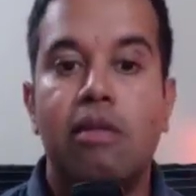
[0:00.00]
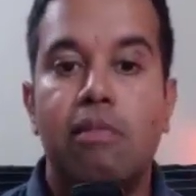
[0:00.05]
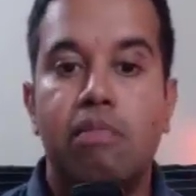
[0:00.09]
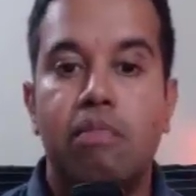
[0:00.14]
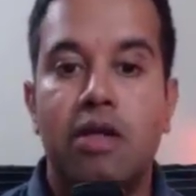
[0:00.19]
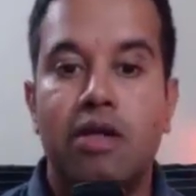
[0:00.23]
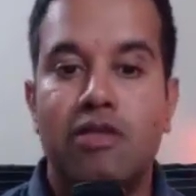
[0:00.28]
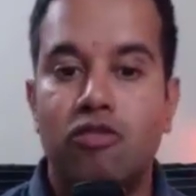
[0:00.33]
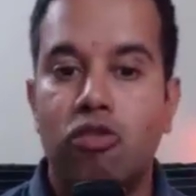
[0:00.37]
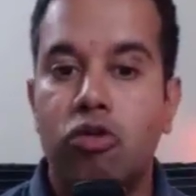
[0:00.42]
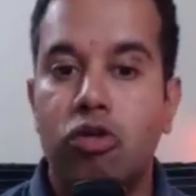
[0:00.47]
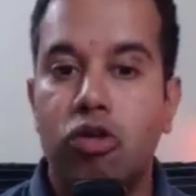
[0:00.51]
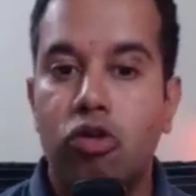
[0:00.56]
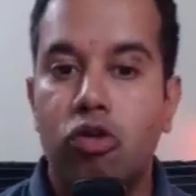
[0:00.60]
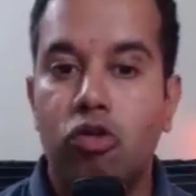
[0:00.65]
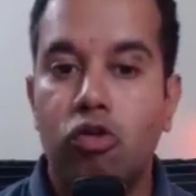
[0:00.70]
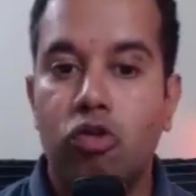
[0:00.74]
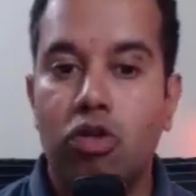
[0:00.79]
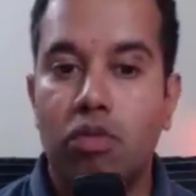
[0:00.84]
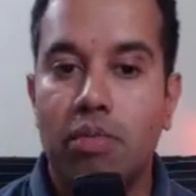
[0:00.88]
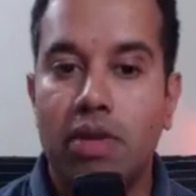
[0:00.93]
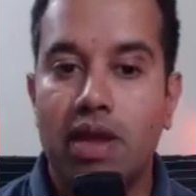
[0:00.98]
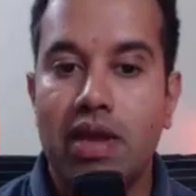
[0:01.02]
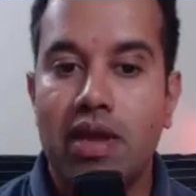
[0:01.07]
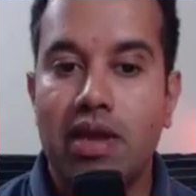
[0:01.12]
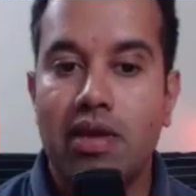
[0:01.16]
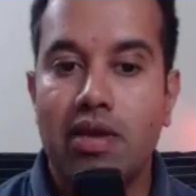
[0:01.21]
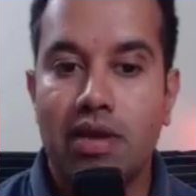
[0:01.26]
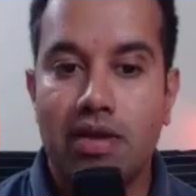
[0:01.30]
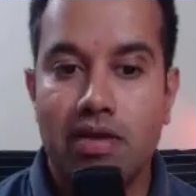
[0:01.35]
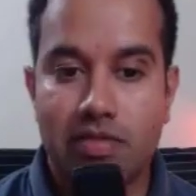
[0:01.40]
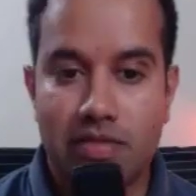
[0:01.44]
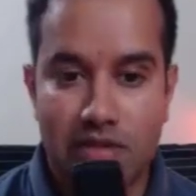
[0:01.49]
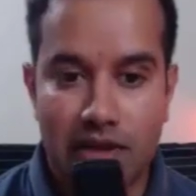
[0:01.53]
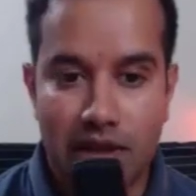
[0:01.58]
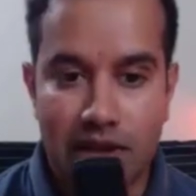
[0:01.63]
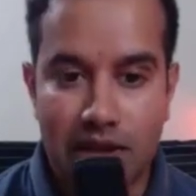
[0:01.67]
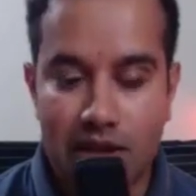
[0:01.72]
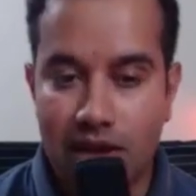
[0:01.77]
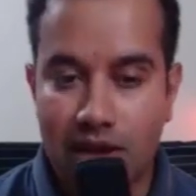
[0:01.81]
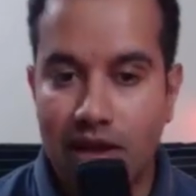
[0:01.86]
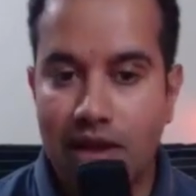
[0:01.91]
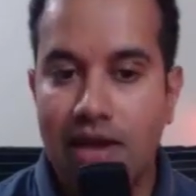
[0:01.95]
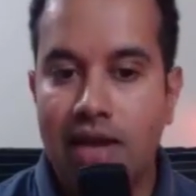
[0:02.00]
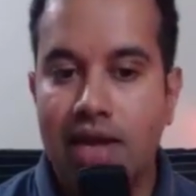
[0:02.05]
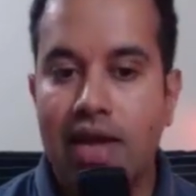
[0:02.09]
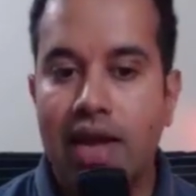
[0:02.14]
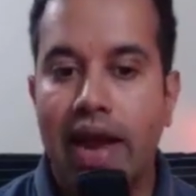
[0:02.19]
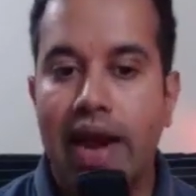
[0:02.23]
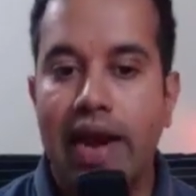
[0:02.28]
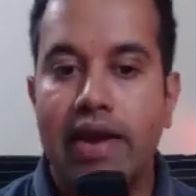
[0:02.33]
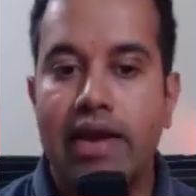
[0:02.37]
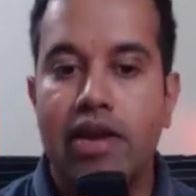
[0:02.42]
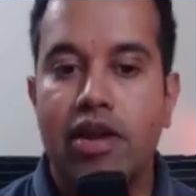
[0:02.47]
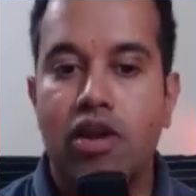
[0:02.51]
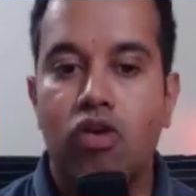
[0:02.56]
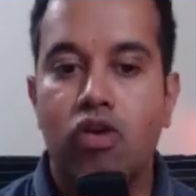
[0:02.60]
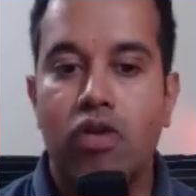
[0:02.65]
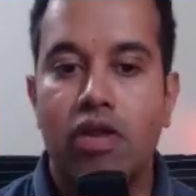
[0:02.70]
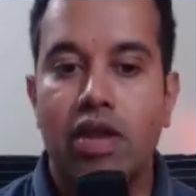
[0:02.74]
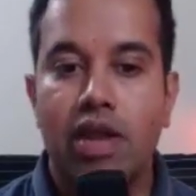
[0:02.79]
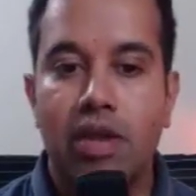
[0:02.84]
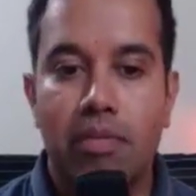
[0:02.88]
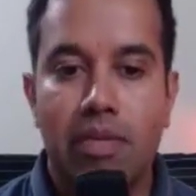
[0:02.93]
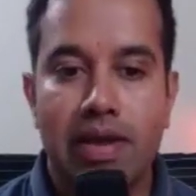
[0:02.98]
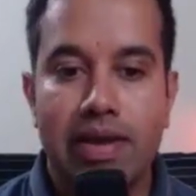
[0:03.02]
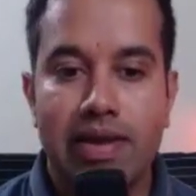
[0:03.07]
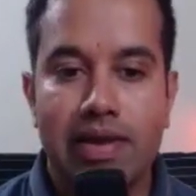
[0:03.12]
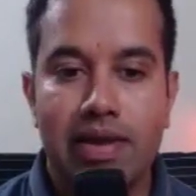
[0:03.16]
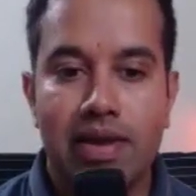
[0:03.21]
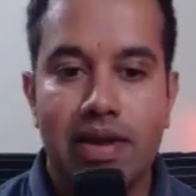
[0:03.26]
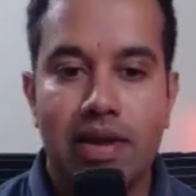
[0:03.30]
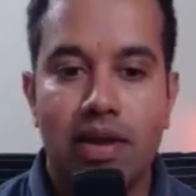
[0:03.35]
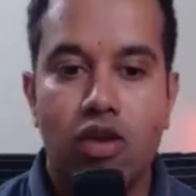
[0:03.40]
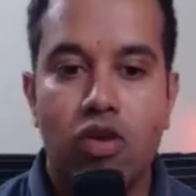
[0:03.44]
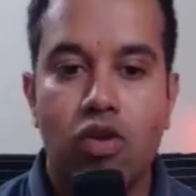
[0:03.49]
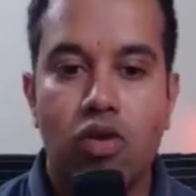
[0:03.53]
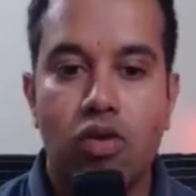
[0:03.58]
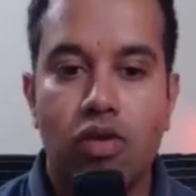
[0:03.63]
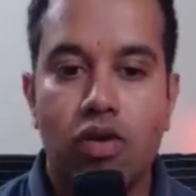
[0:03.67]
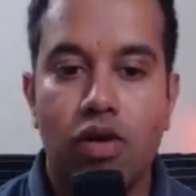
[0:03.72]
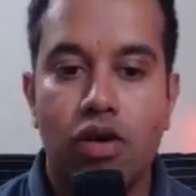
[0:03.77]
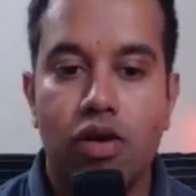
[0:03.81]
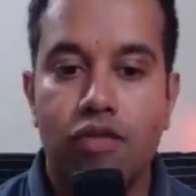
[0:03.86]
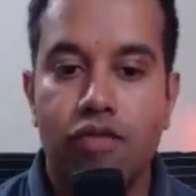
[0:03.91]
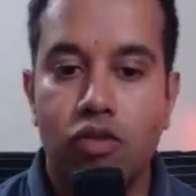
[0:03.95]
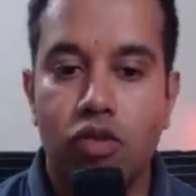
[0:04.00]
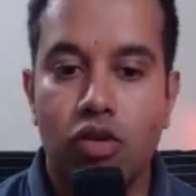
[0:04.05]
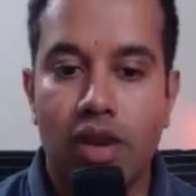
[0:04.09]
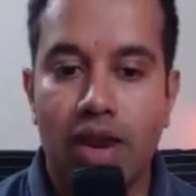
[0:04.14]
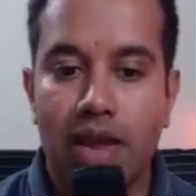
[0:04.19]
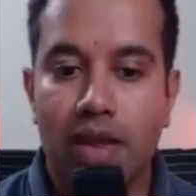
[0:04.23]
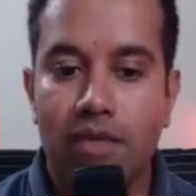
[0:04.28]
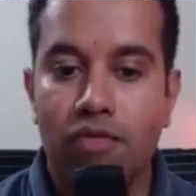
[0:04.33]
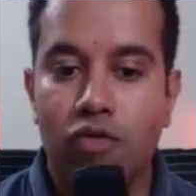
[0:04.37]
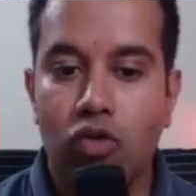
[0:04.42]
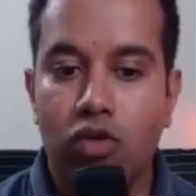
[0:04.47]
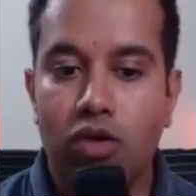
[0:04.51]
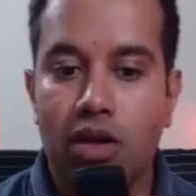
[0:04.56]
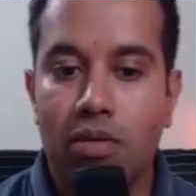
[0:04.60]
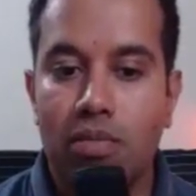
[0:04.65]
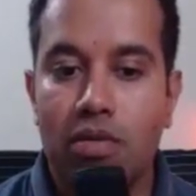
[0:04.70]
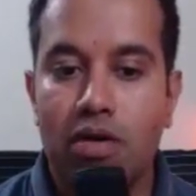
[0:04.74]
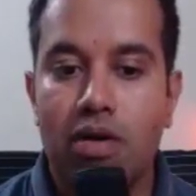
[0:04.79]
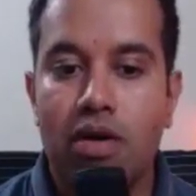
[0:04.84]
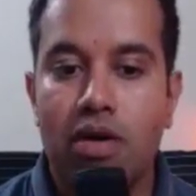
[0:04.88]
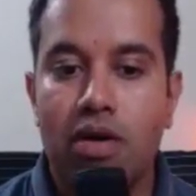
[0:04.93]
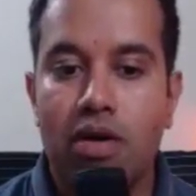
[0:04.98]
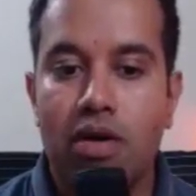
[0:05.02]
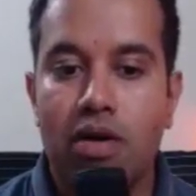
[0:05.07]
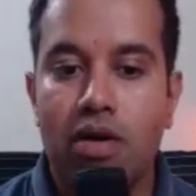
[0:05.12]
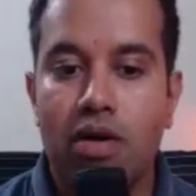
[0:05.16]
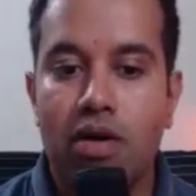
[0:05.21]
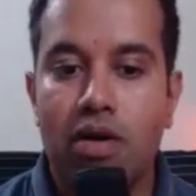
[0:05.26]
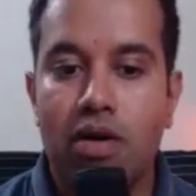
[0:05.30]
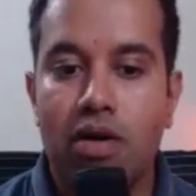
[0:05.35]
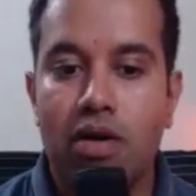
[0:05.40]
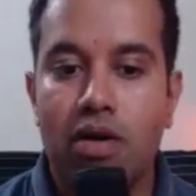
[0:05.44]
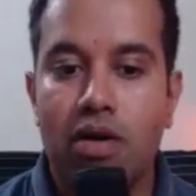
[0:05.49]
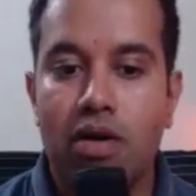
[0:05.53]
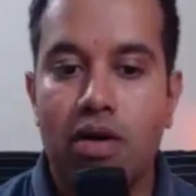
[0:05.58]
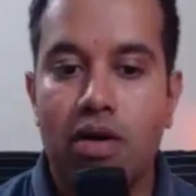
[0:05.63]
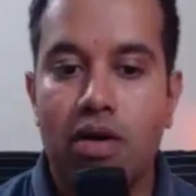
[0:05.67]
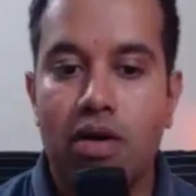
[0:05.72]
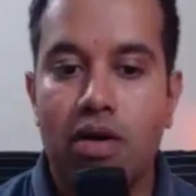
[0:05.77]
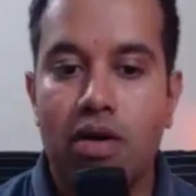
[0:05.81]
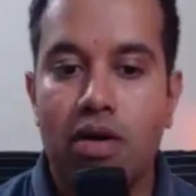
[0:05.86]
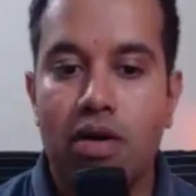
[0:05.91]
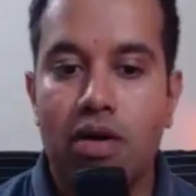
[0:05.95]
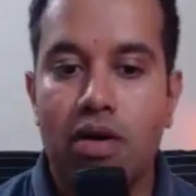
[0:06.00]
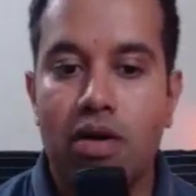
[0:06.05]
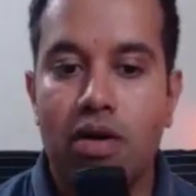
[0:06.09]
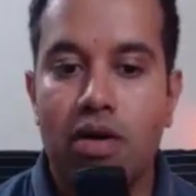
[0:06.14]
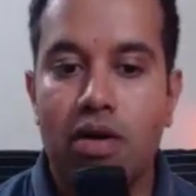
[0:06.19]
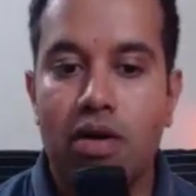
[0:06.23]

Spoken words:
That's what you're going to be seeing. Enter your email, your full name, phone number, and then start